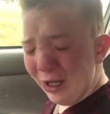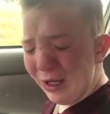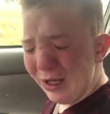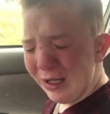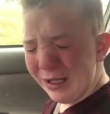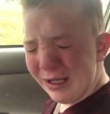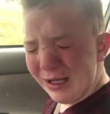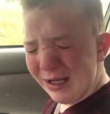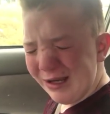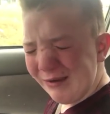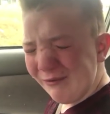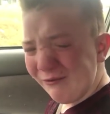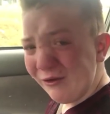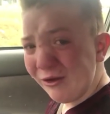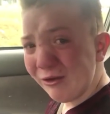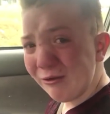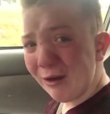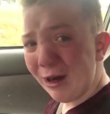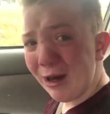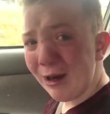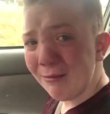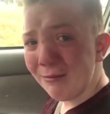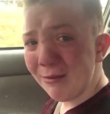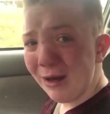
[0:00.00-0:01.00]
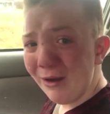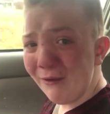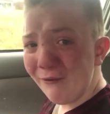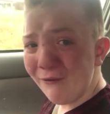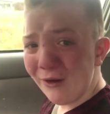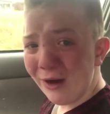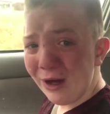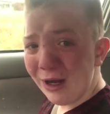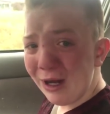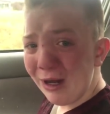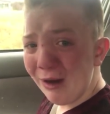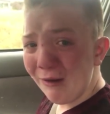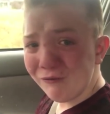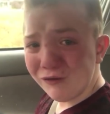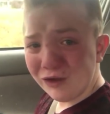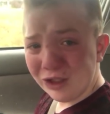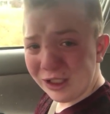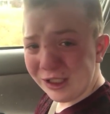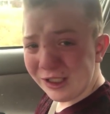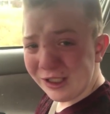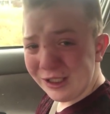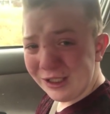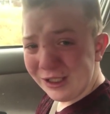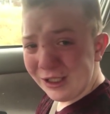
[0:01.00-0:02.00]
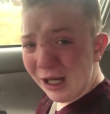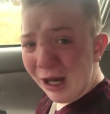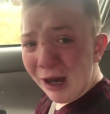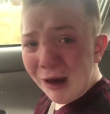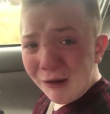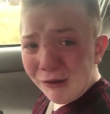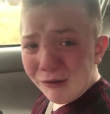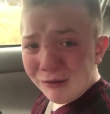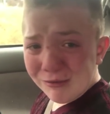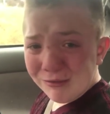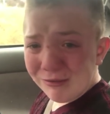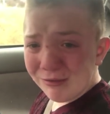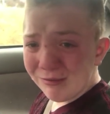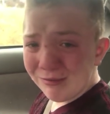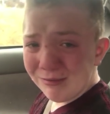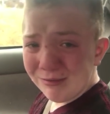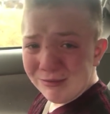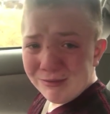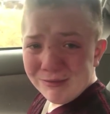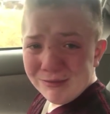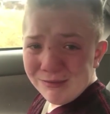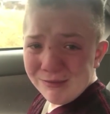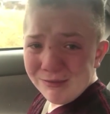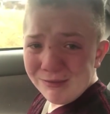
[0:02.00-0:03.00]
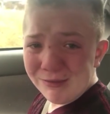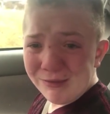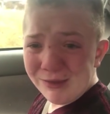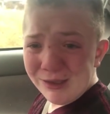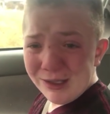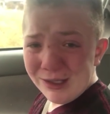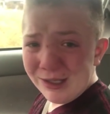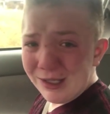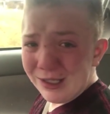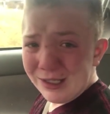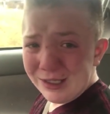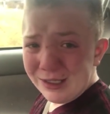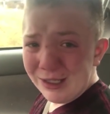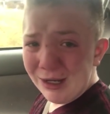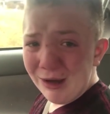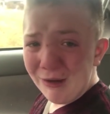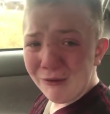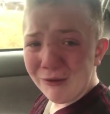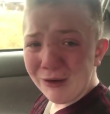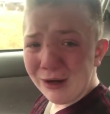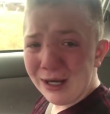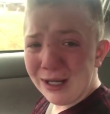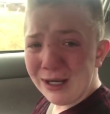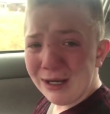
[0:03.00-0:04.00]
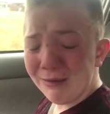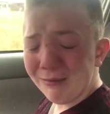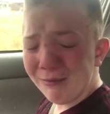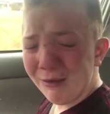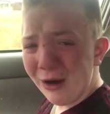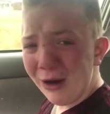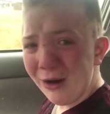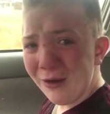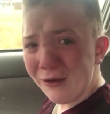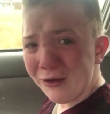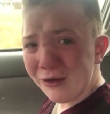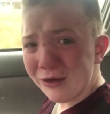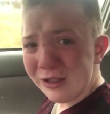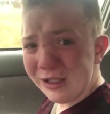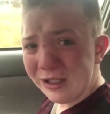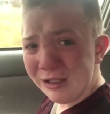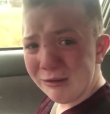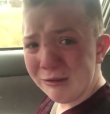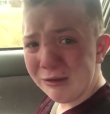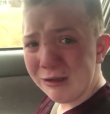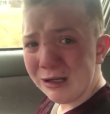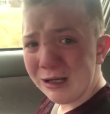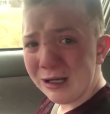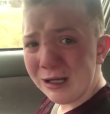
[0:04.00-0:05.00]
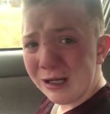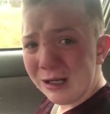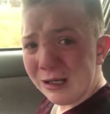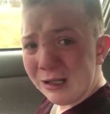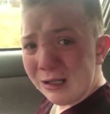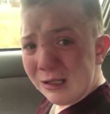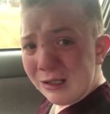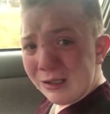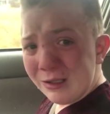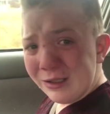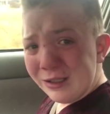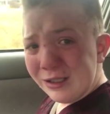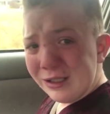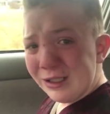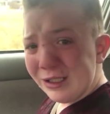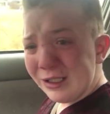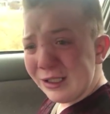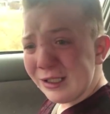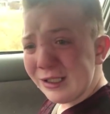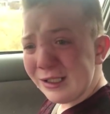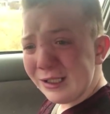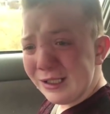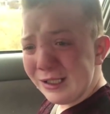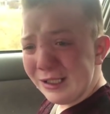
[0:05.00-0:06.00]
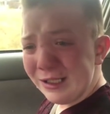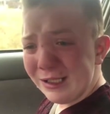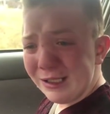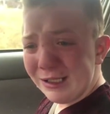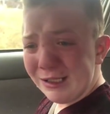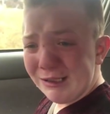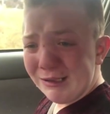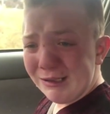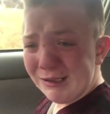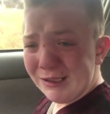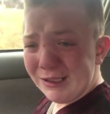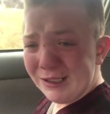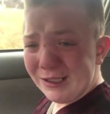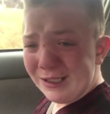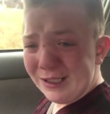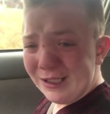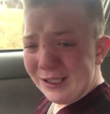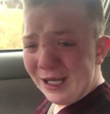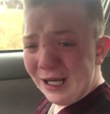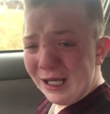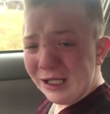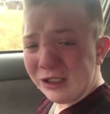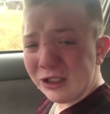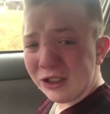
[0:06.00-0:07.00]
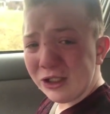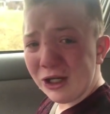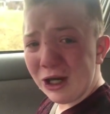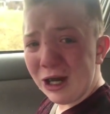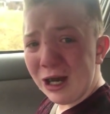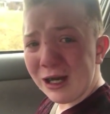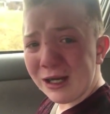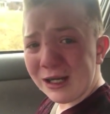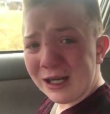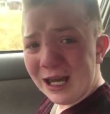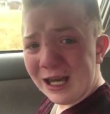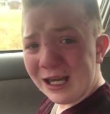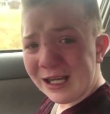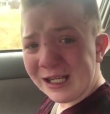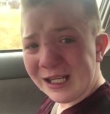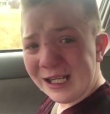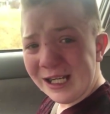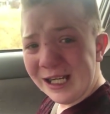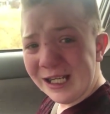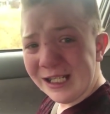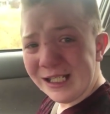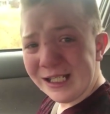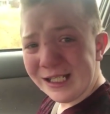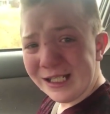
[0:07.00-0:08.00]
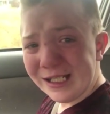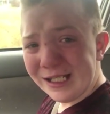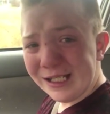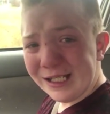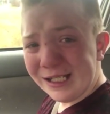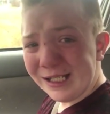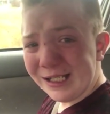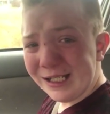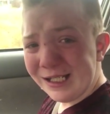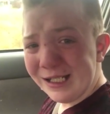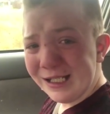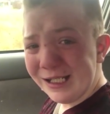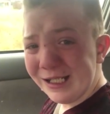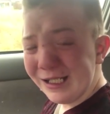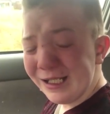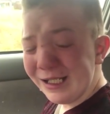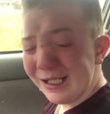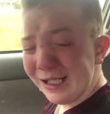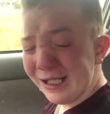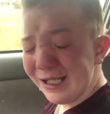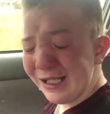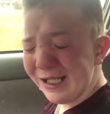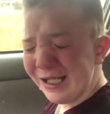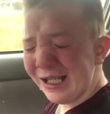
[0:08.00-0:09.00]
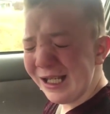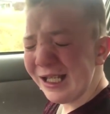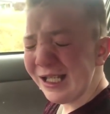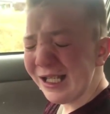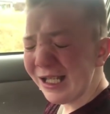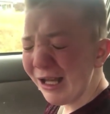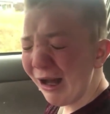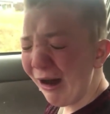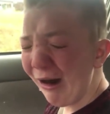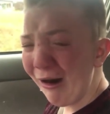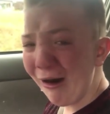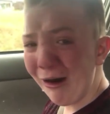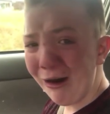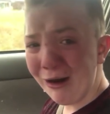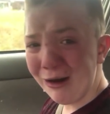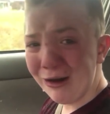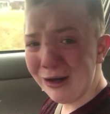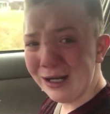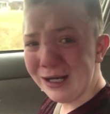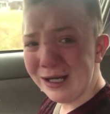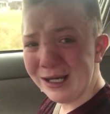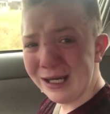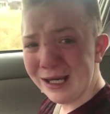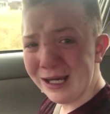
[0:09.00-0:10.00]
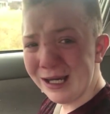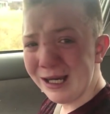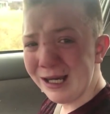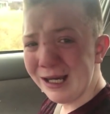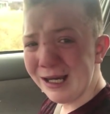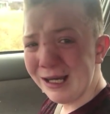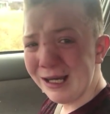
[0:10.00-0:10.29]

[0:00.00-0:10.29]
But if you are made fun of, just don't, don't let it bother you. Just stay strong, I guess. It's hard